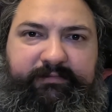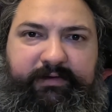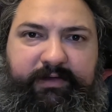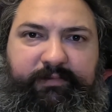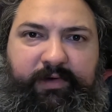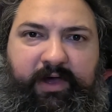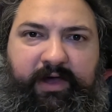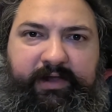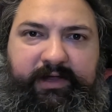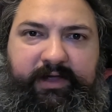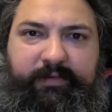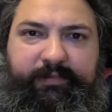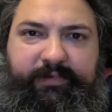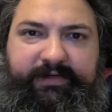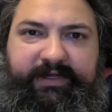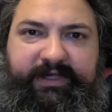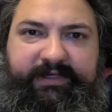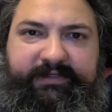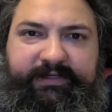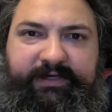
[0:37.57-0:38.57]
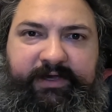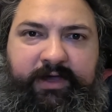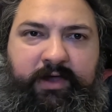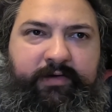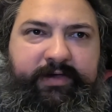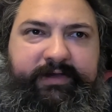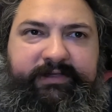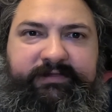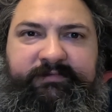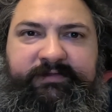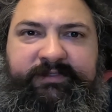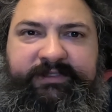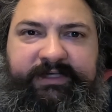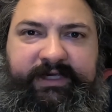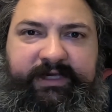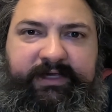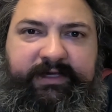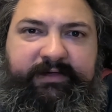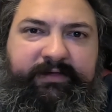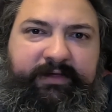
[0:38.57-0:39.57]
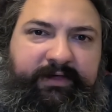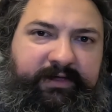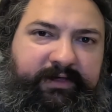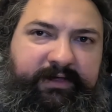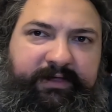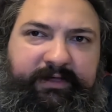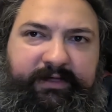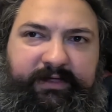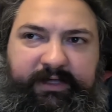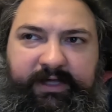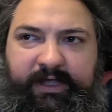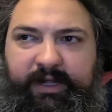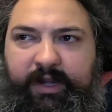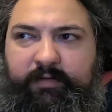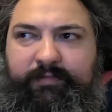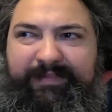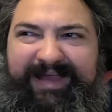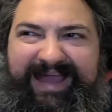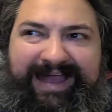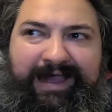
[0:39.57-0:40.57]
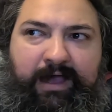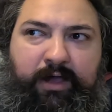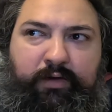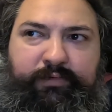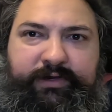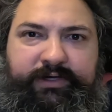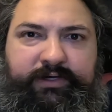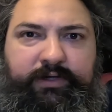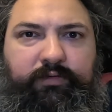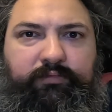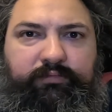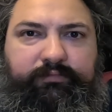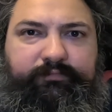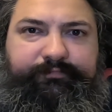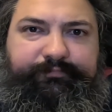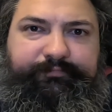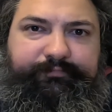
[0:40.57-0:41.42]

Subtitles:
we bought a couple of days ago and see, how we do.